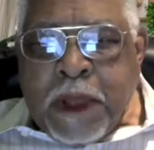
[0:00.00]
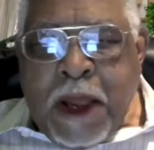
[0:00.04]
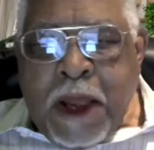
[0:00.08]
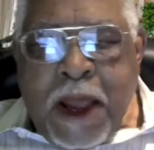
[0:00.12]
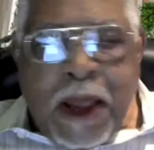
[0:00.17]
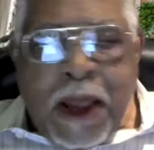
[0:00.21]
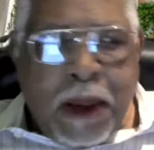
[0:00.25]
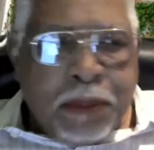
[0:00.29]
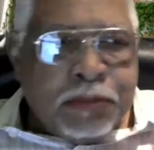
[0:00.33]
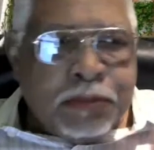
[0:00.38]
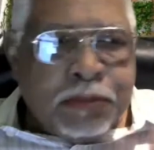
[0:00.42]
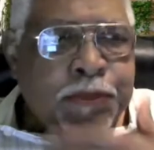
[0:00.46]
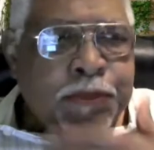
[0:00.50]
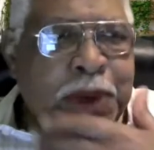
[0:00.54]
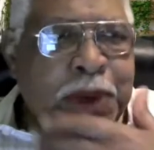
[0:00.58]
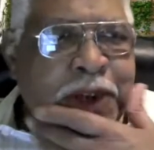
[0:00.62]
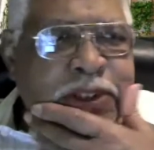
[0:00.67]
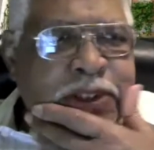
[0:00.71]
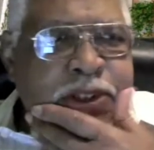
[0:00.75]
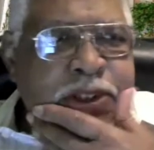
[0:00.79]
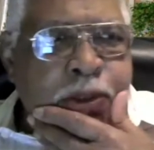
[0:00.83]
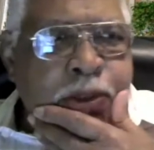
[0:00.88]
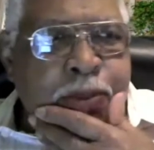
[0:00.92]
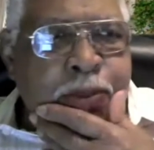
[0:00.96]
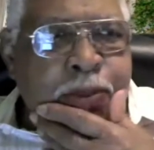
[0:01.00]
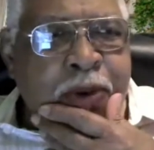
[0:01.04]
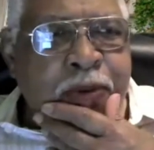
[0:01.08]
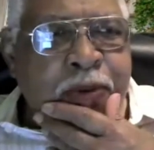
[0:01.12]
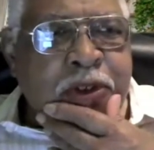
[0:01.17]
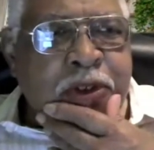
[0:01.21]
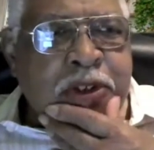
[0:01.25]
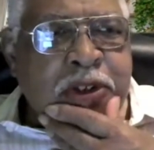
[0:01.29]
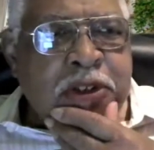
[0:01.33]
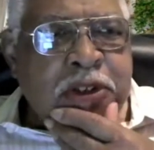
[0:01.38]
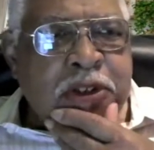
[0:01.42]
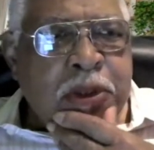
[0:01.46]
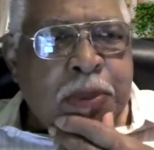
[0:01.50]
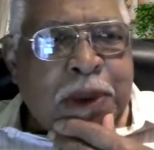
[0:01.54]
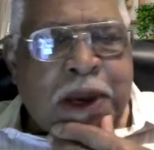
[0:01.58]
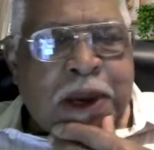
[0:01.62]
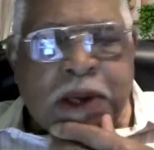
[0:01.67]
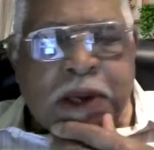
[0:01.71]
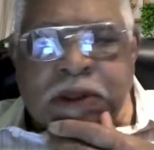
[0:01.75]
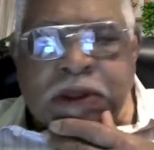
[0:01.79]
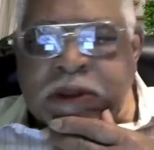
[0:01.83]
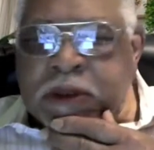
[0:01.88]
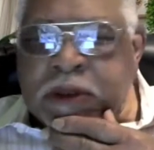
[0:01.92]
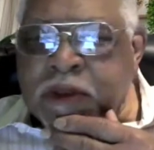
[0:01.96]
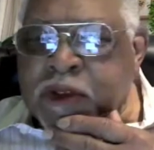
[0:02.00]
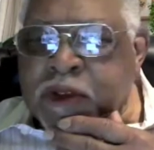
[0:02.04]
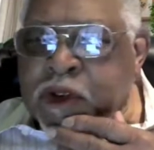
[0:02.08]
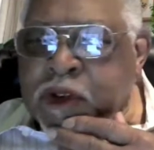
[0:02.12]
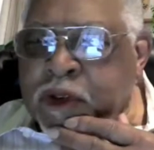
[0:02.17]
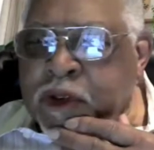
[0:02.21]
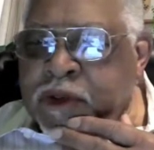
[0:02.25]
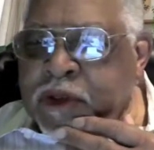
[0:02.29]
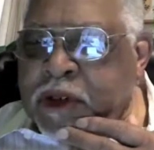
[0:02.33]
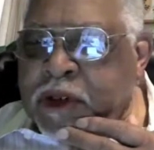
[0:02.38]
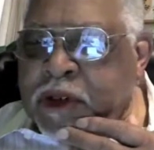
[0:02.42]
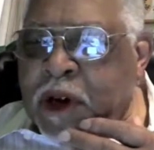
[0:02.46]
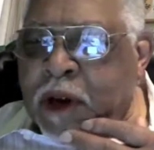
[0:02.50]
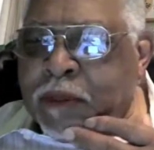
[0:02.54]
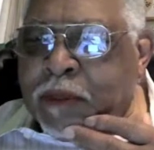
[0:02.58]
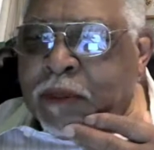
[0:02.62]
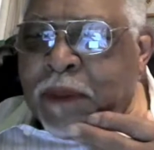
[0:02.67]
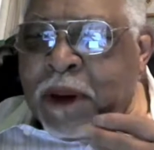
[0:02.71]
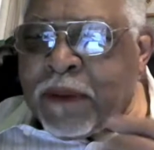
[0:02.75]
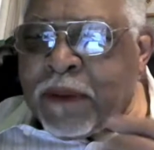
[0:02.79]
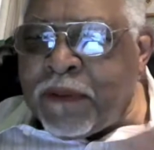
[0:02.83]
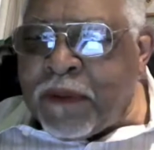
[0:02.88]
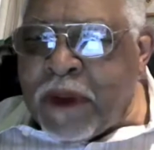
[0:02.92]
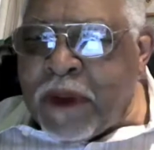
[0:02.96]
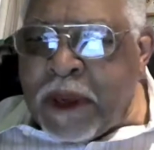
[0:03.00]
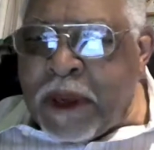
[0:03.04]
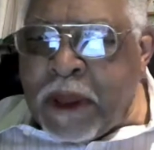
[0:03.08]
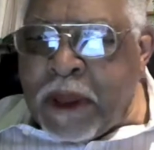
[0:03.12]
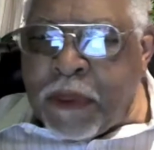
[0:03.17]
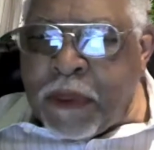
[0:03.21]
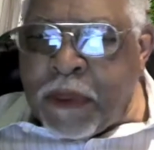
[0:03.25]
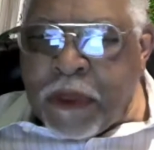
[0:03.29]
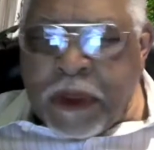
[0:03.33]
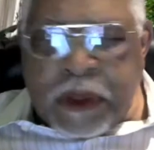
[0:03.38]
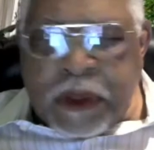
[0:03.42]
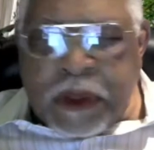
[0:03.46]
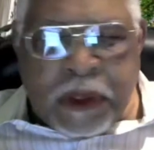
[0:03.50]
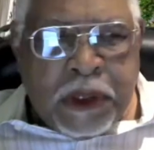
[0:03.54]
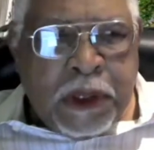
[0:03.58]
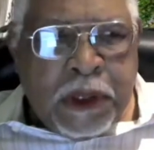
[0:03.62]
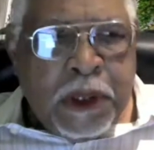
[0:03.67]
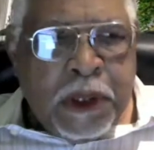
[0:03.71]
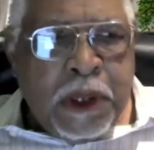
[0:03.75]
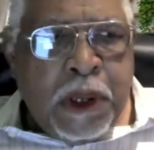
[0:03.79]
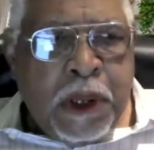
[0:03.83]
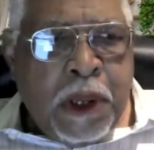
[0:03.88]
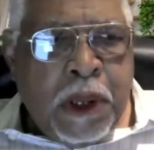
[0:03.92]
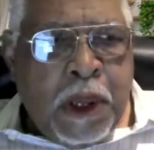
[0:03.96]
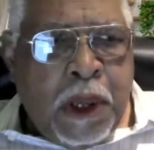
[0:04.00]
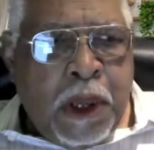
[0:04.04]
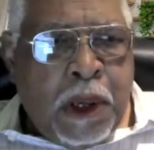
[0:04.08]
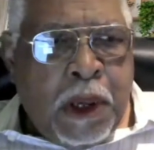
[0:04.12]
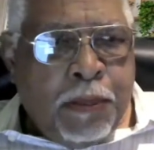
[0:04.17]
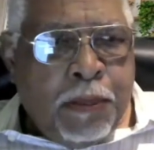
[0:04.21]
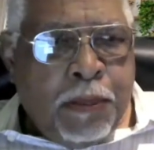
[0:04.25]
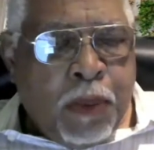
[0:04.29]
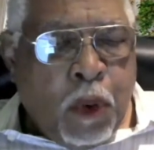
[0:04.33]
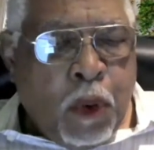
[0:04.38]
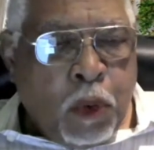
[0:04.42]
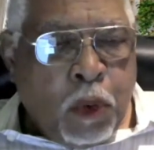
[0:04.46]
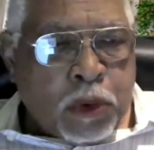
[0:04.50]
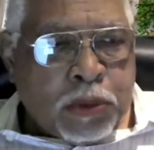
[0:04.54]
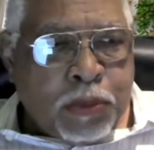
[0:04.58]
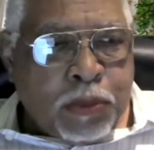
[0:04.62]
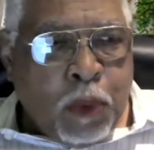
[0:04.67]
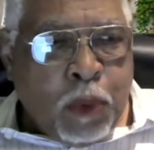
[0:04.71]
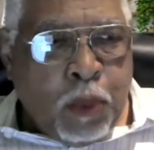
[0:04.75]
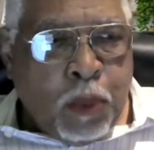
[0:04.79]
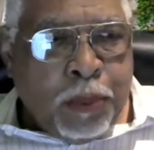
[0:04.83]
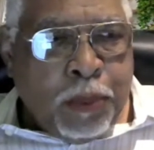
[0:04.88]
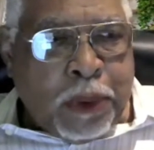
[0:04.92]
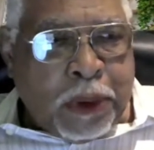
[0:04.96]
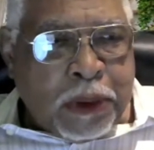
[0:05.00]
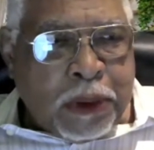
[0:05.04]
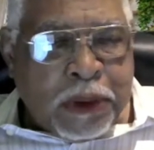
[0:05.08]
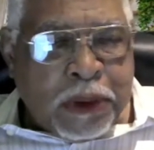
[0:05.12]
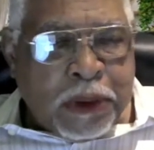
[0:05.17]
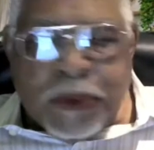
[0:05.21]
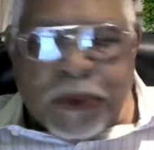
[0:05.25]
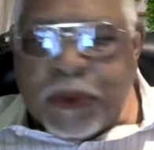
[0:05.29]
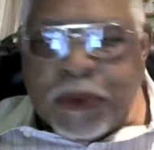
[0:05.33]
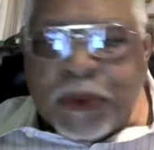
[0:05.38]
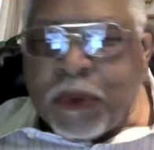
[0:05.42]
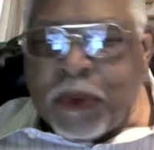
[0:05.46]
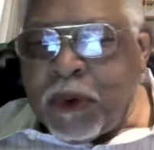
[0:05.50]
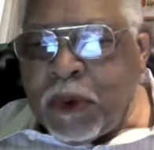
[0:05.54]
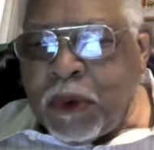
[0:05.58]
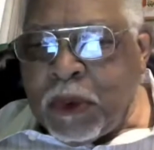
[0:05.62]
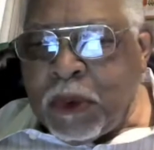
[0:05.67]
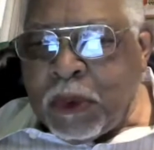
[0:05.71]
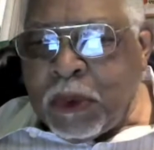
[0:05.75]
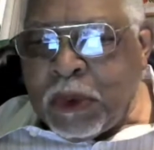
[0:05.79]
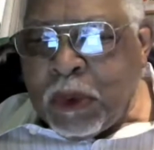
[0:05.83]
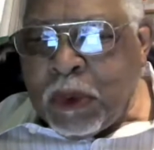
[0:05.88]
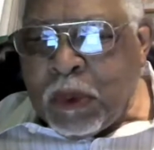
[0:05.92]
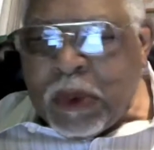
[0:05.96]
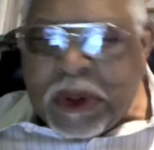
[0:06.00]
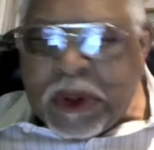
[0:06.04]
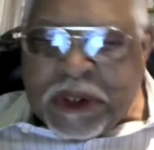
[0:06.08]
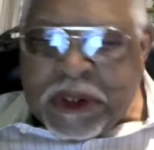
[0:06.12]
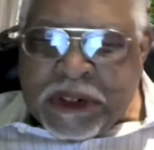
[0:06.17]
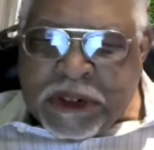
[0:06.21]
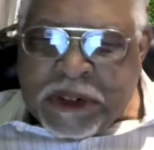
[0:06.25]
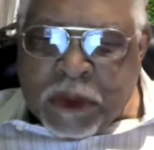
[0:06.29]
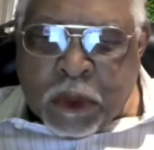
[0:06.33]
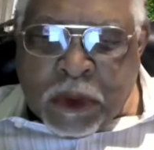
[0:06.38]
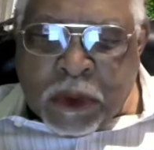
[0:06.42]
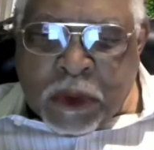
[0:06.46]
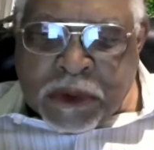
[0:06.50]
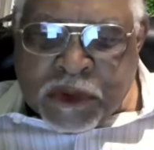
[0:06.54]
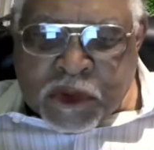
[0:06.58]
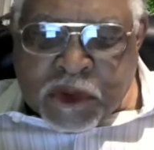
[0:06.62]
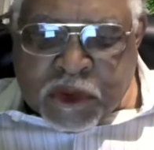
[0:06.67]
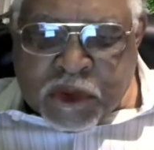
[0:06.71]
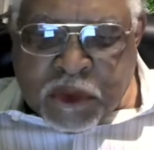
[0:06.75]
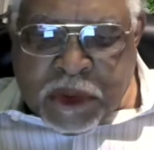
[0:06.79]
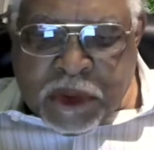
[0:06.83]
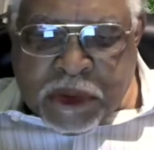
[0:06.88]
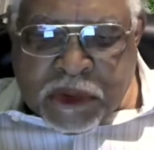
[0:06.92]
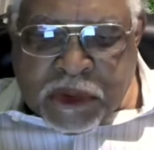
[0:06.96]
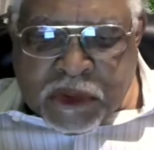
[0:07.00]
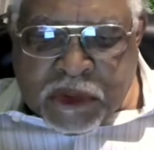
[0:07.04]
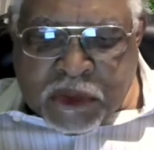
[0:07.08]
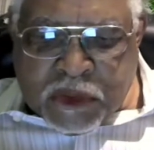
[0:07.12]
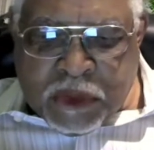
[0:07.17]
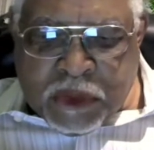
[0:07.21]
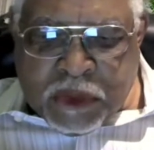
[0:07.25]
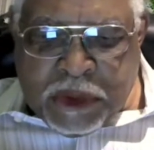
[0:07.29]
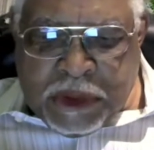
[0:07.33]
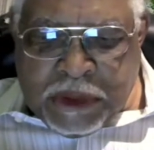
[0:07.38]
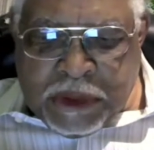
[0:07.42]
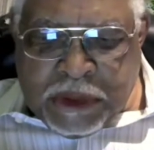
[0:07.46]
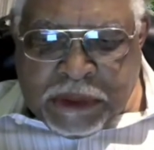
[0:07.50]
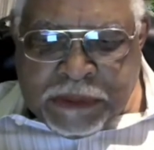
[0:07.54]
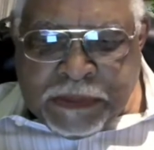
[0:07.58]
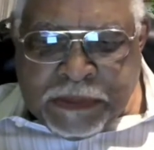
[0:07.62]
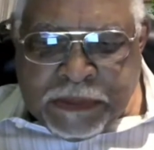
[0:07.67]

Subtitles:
I'm Pastor Bibbin, the pastor of the Church of God by Faith in Baltimore, Maryland, 301 North Strick Street.